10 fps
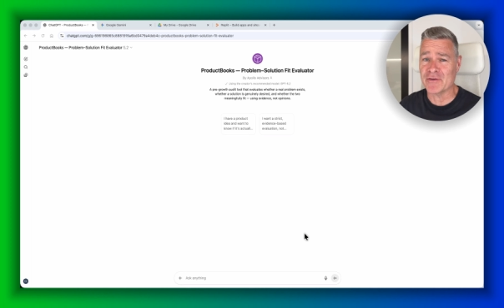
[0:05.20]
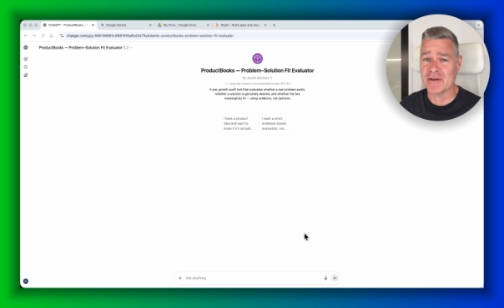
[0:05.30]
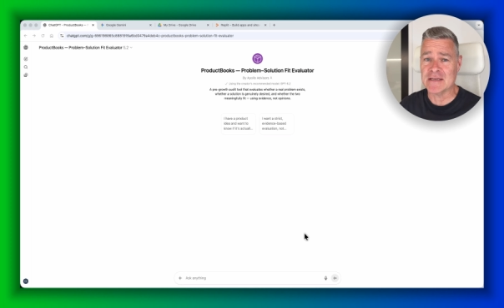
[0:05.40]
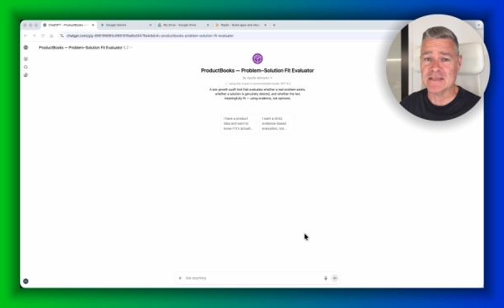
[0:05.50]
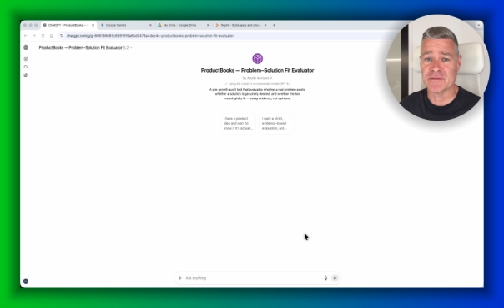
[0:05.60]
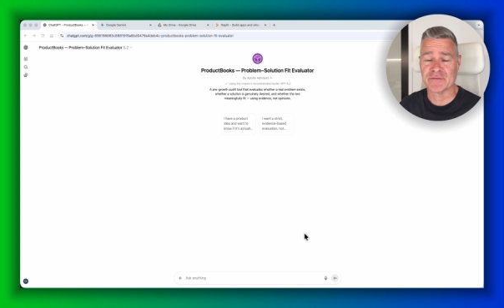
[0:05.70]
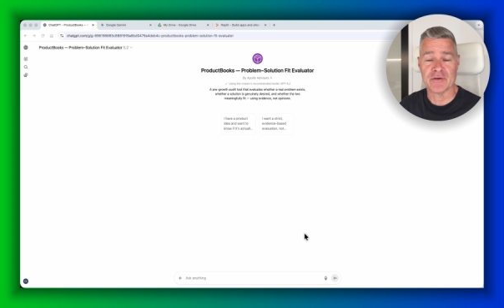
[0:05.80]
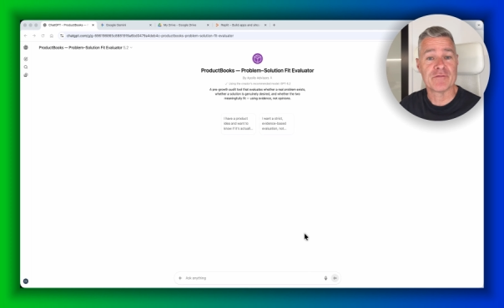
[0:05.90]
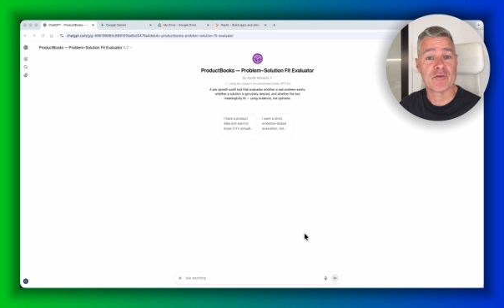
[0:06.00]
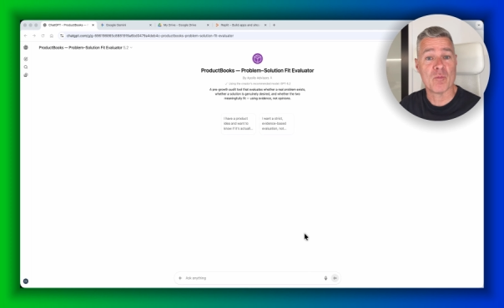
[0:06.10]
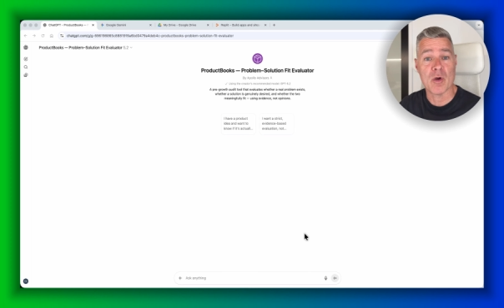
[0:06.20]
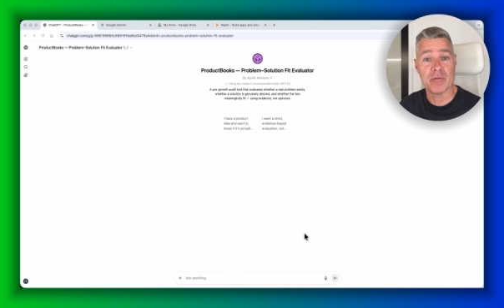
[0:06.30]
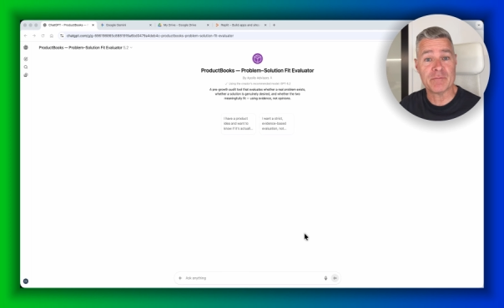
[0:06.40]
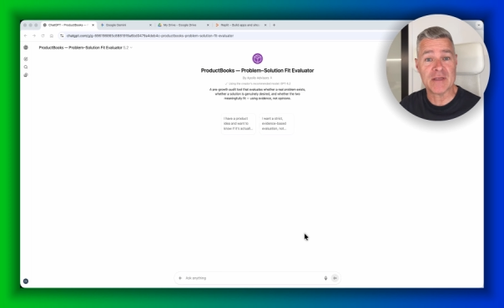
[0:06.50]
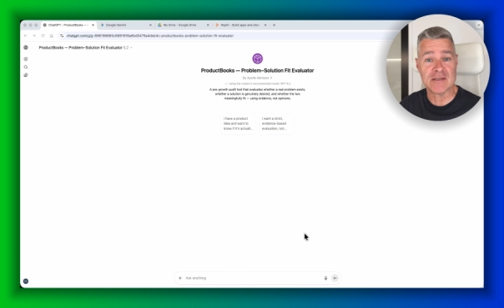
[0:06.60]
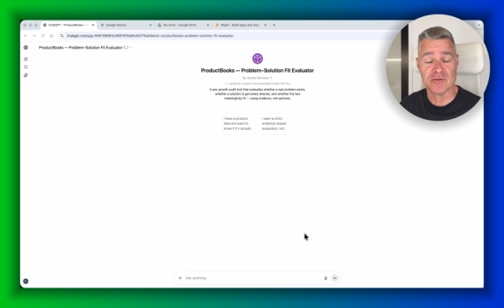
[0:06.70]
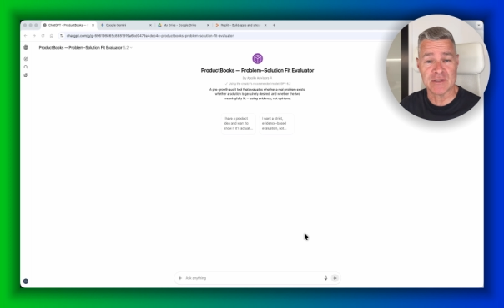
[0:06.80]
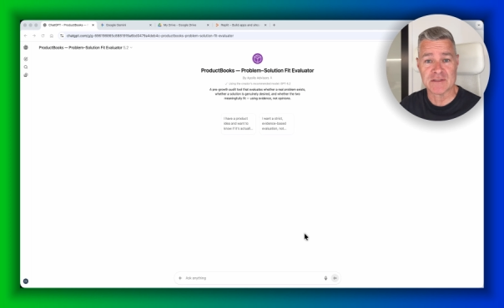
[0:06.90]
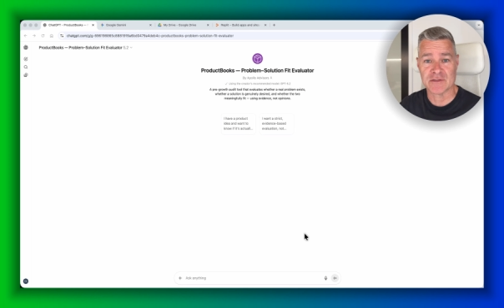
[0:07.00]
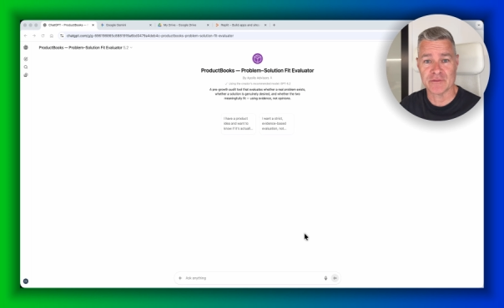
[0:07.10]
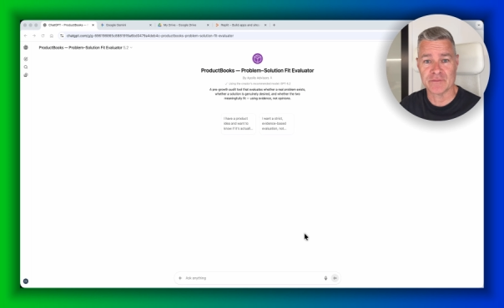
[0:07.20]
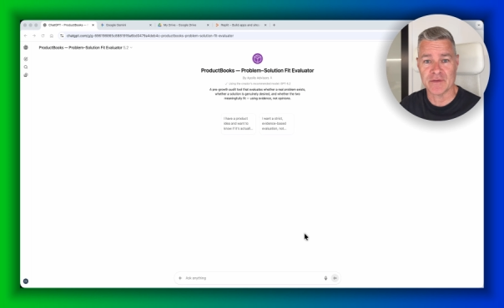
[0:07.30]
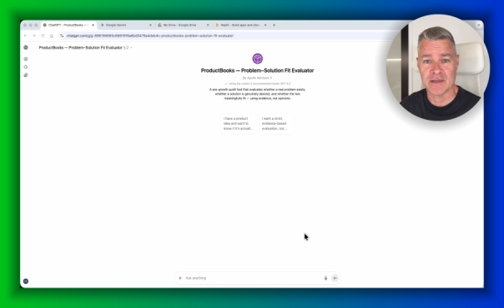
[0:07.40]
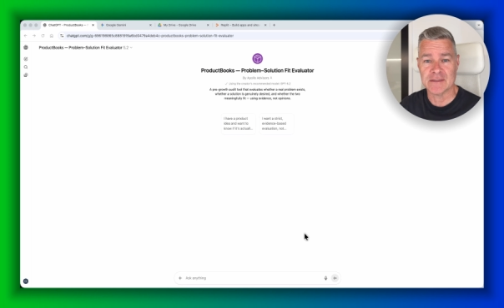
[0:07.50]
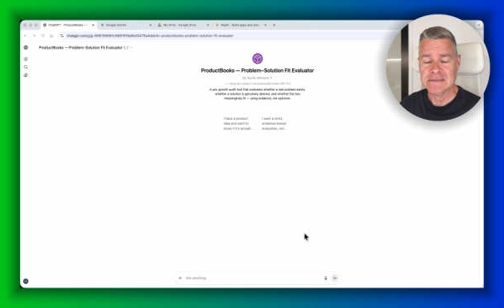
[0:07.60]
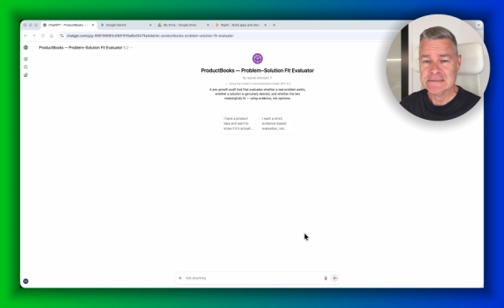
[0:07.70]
very different from what we've been doing so far.